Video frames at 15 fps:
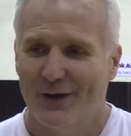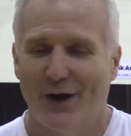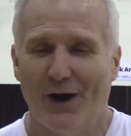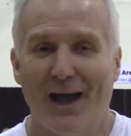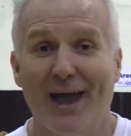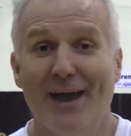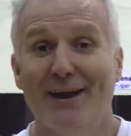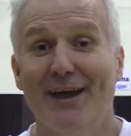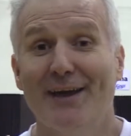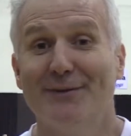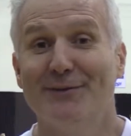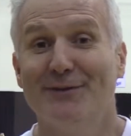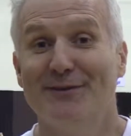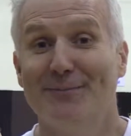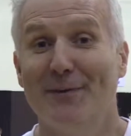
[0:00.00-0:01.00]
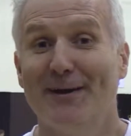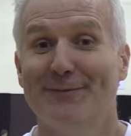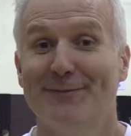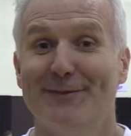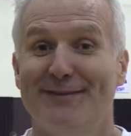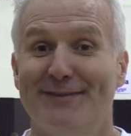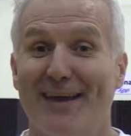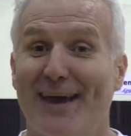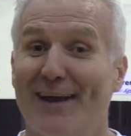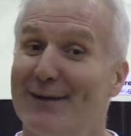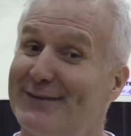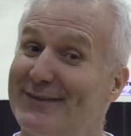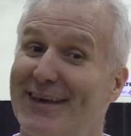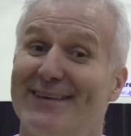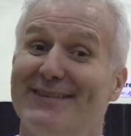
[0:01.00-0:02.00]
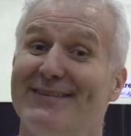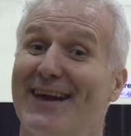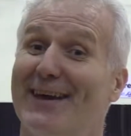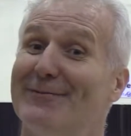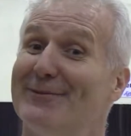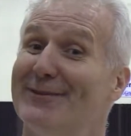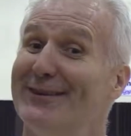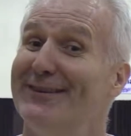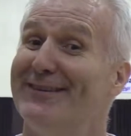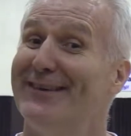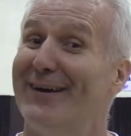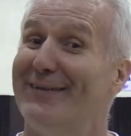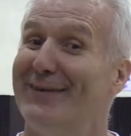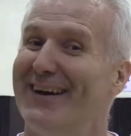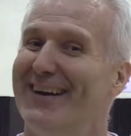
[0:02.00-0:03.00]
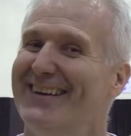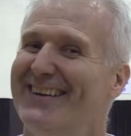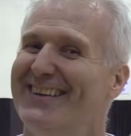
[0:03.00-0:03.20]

out of respect for his dad, I say his dad was a little tougher.